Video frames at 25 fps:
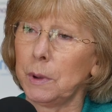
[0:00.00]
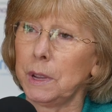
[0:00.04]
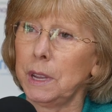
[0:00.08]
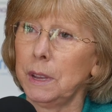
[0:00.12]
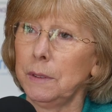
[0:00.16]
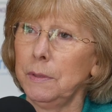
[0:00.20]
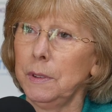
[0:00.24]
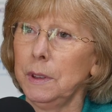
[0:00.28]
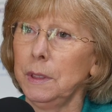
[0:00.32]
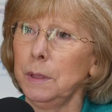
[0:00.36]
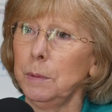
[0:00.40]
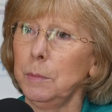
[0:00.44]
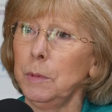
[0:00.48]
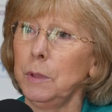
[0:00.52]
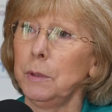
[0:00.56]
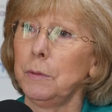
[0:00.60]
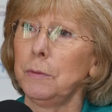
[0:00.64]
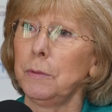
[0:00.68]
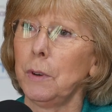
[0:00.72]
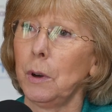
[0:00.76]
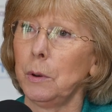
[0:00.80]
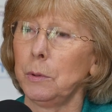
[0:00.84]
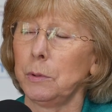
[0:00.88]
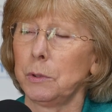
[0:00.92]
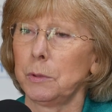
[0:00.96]
we're giving them the
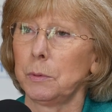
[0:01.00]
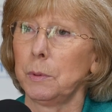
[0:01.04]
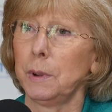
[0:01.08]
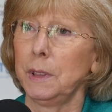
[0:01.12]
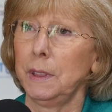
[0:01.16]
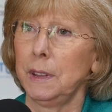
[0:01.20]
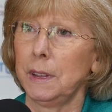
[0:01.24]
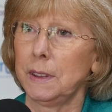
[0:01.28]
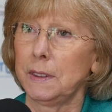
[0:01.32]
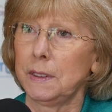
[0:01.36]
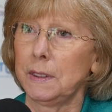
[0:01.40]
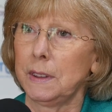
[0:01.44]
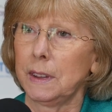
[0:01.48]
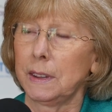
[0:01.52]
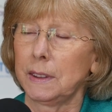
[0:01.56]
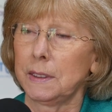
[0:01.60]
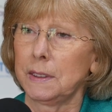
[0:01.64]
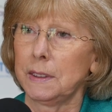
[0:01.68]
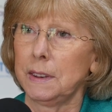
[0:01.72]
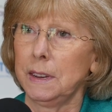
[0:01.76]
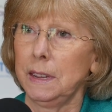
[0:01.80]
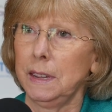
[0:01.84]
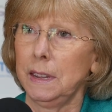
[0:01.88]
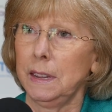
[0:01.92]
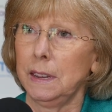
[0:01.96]
vote when they're
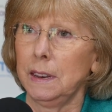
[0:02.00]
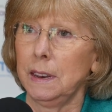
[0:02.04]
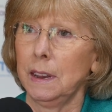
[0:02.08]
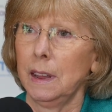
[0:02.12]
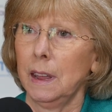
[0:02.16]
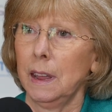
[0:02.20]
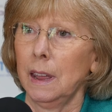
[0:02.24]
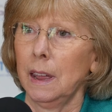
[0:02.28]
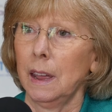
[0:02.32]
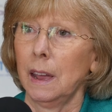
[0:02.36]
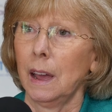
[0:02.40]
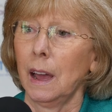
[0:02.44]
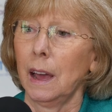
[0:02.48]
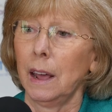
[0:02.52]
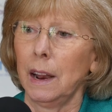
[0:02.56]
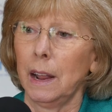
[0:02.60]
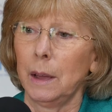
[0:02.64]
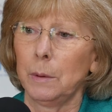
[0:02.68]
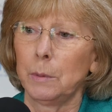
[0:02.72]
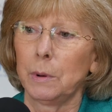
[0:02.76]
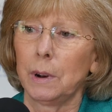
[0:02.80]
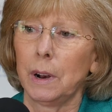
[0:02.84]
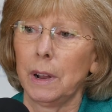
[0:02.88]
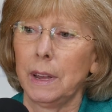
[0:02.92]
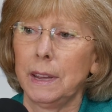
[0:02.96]
16. And
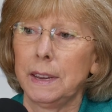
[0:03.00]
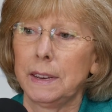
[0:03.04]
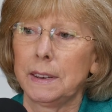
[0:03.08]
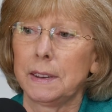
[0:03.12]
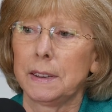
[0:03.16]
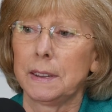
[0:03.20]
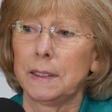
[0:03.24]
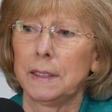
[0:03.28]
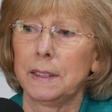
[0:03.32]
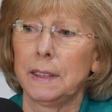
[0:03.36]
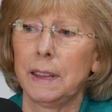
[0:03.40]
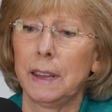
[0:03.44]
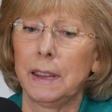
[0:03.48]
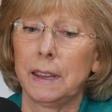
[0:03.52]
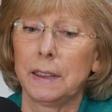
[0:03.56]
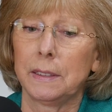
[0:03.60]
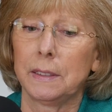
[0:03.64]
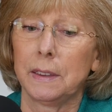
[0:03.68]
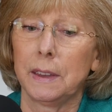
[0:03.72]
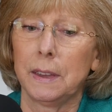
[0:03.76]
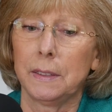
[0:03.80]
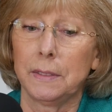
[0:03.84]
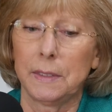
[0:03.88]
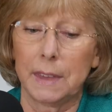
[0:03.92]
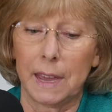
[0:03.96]
I would like to think
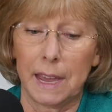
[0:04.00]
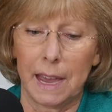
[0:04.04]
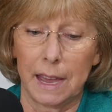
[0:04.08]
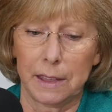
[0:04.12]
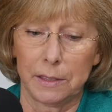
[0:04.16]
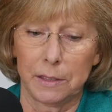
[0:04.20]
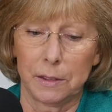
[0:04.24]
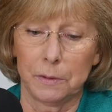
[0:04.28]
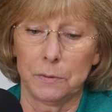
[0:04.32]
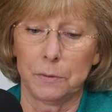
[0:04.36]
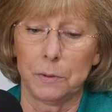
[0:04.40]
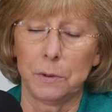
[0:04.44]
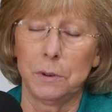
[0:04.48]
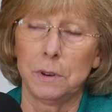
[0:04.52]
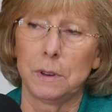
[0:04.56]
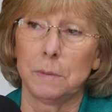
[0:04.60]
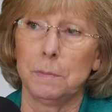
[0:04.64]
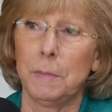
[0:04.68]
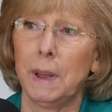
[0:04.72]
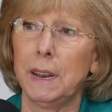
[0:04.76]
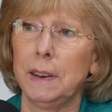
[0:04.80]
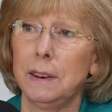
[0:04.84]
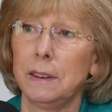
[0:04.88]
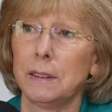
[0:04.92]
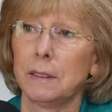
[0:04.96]
that they had the
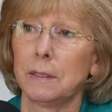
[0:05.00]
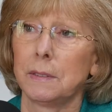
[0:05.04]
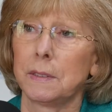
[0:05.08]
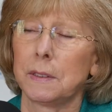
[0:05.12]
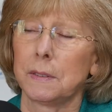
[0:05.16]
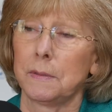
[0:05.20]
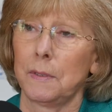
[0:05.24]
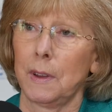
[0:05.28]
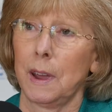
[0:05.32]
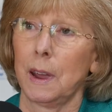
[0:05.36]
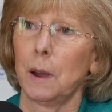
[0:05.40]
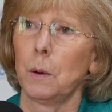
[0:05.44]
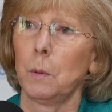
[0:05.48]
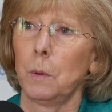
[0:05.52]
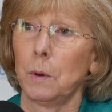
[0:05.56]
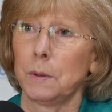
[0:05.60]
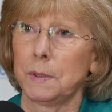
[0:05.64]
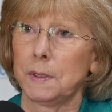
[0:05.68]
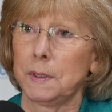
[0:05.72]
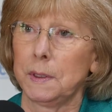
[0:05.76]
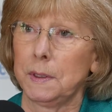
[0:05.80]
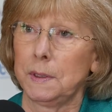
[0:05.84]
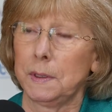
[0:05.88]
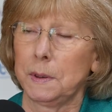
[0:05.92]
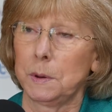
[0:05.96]
fundamentals of how our
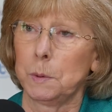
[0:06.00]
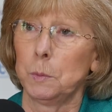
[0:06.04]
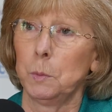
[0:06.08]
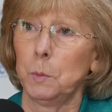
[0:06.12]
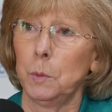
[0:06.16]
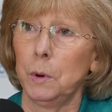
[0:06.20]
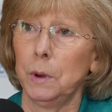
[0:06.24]
system